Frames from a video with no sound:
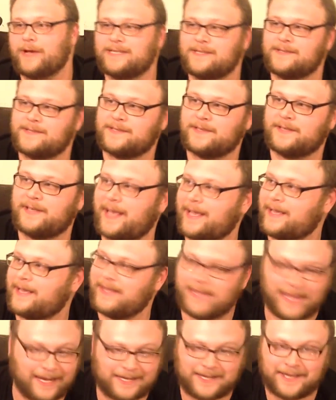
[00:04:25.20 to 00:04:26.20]
Presence in the
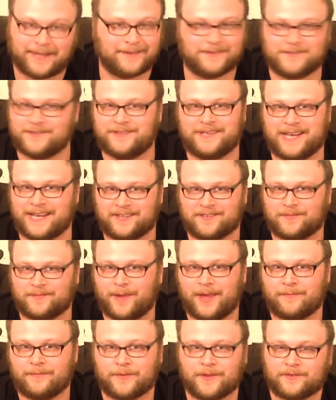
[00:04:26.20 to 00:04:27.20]
deck. Yet again, the deck is
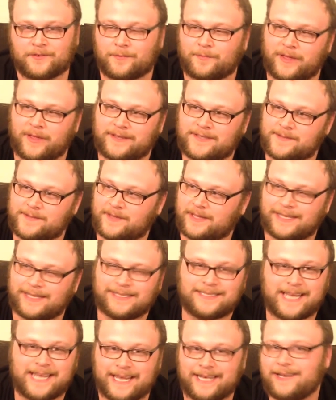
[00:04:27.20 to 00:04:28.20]
made for this. We're playing something
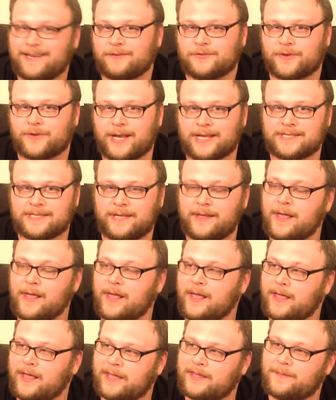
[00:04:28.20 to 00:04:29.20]
like 10 Eldrazi
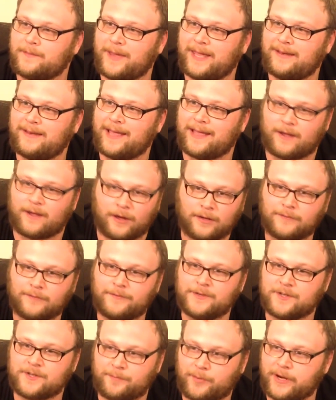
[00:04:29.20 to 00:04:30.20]
in the main deck, all
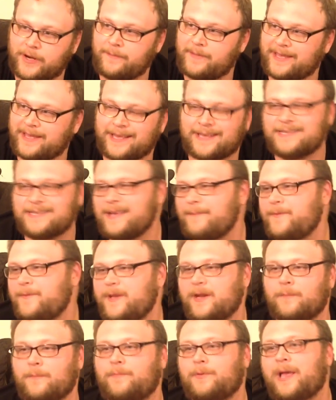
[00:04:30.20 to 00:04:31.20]
of which are pretty big, except,
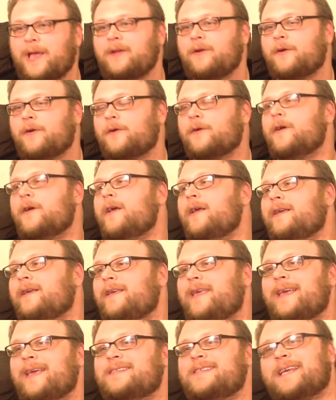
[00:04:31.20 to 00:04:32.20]
you know, Blightherder
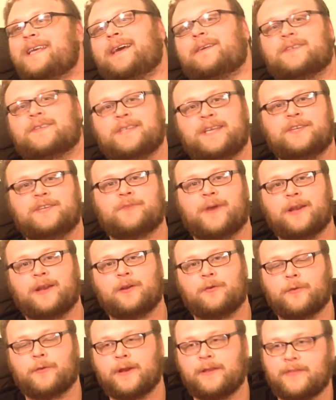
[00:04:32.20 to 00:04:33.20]
can't take out a Siege
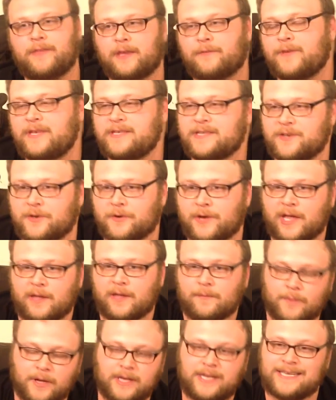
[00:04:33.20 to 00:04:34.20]
Rhino or anything if he's in your
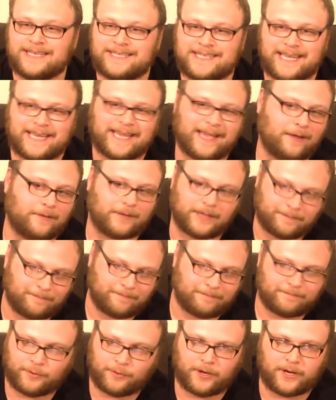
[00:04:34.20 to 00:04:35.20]
hand, but he can take out,
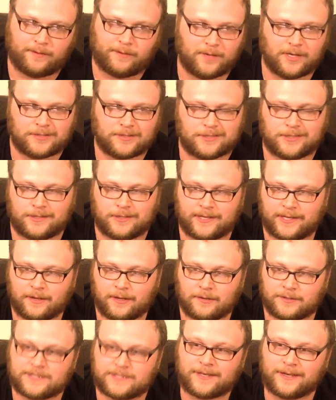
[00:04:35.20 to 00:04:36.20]
like, pretty much anything
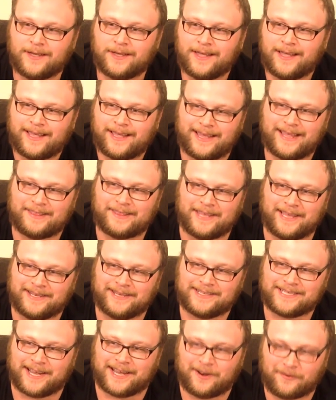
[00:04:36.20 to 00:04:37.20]
else in the
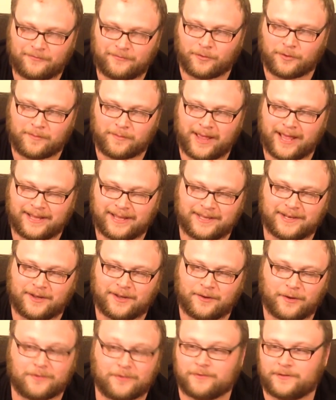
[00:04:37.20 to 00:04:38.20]
entire format, you
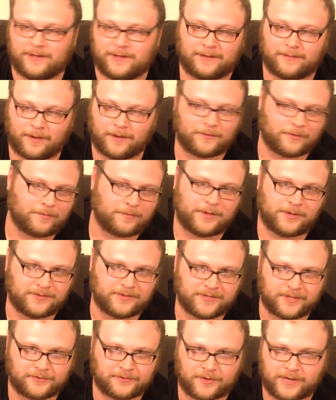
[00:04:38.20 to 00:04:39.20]
know, other than, like, other
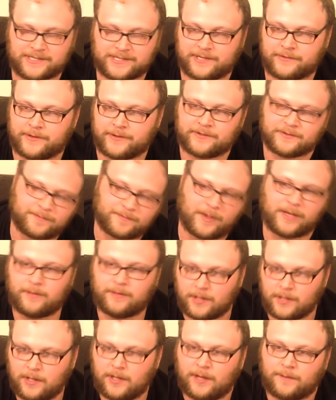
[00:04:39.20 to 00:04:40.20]
huge Eldrazi creatures.
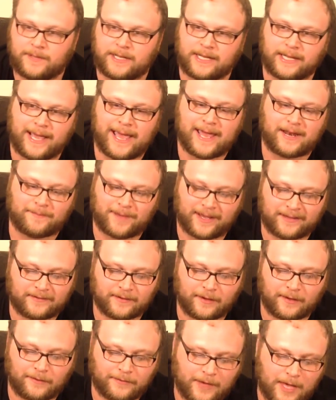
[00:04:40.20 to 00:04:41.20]
But I'm getting ahead of
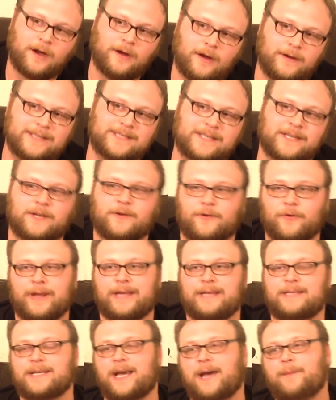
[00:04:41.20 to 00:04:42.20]
myself. The card isn't a
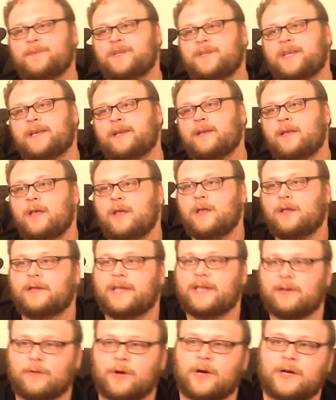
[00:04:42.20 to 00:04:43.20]
great top deck.
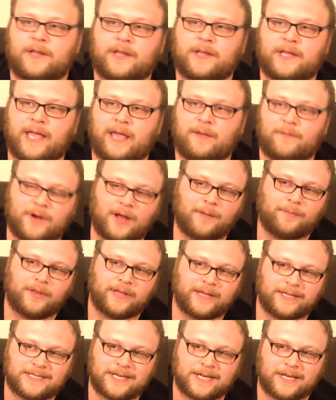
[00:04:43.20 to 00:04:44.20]
Later on in the game, we're not
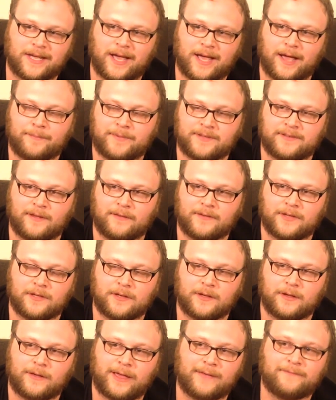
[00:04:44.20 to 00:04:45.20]
playing a ton of copies of it,
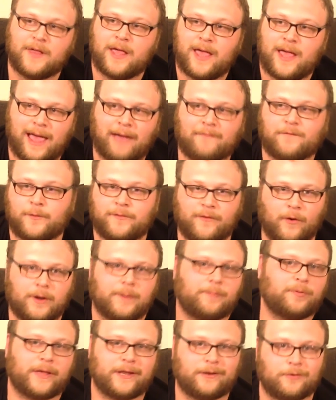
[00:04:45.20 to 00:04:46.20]
you know. After we've
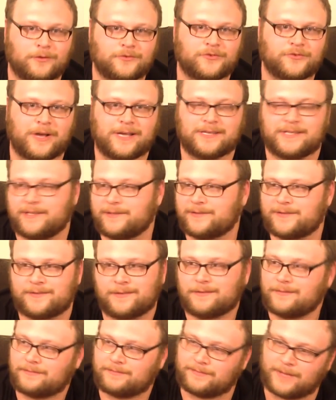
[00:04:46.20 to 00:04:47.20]
already played our Eldrazi,
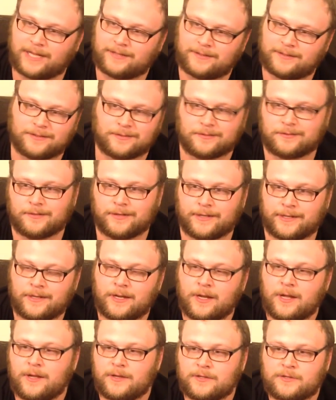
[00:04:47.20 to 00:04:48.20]
it's not that
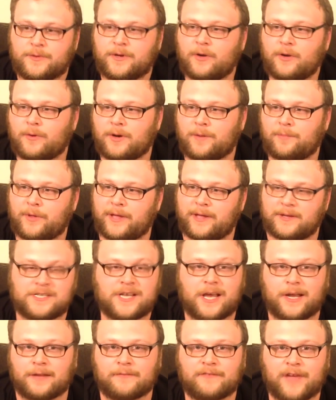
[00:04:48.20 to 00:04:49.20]
great. So we don't want to play a
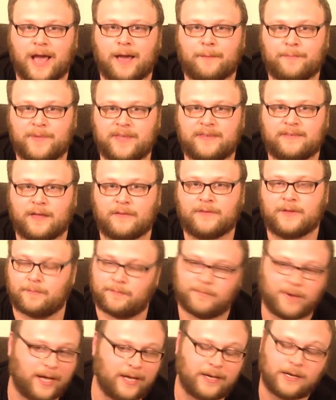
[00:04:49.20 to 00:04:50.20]
ton of copies of
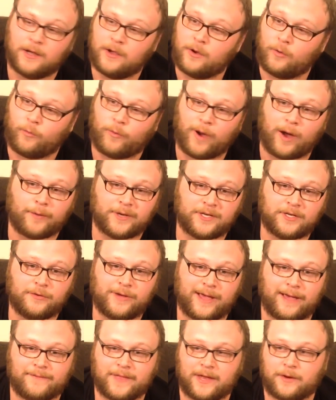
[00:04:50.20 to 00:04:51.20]
it, but while we
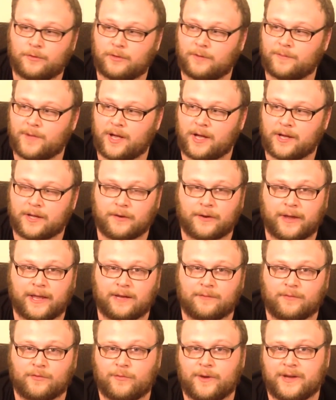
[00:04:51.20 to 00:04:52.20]
do have that Ulamog in our
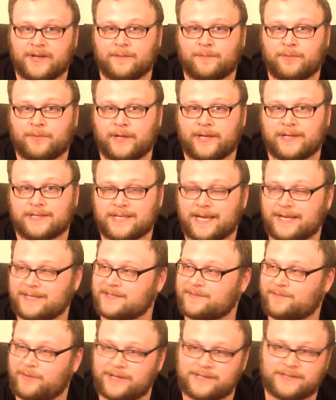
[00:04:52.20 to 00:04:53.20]
hand and we're waiting to play it,
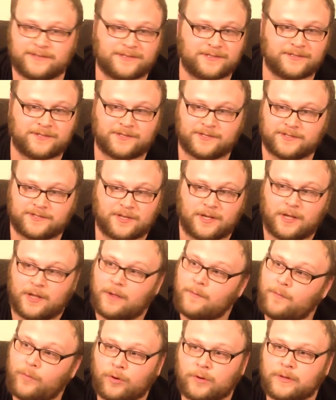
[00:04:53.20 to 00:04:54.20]
Titan's Presence is just
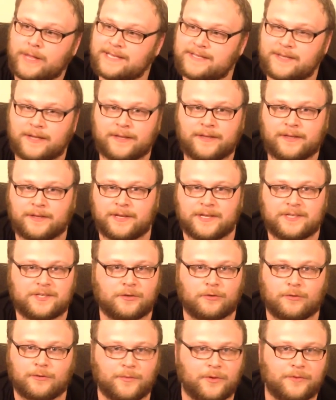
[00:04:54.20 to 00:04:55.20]
more or less
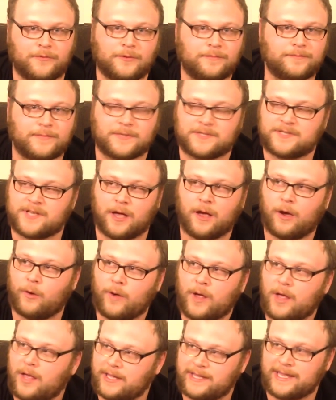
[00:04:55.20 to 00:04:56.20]
unconditional removal.
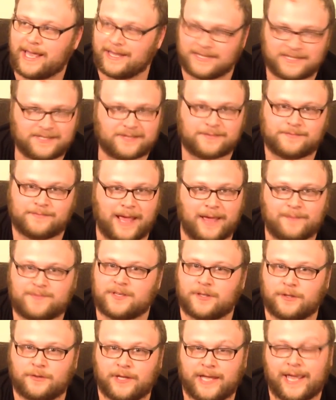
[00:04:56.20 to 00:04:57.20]
So, yes,
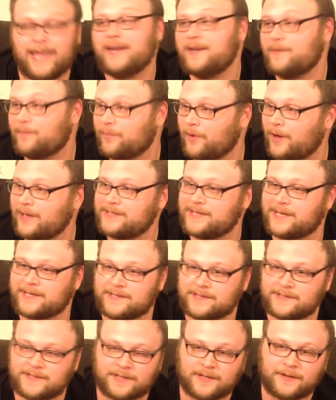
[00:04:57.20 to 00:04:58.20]
absolutely. And it
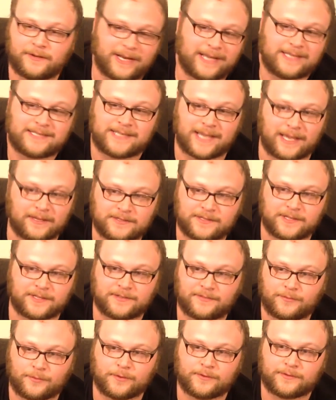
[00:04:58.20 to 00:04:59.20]
processes, you know, it exiles
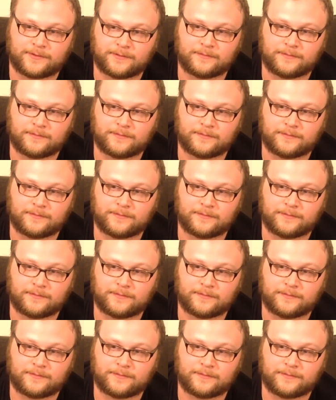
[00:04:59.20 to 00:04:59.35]
things for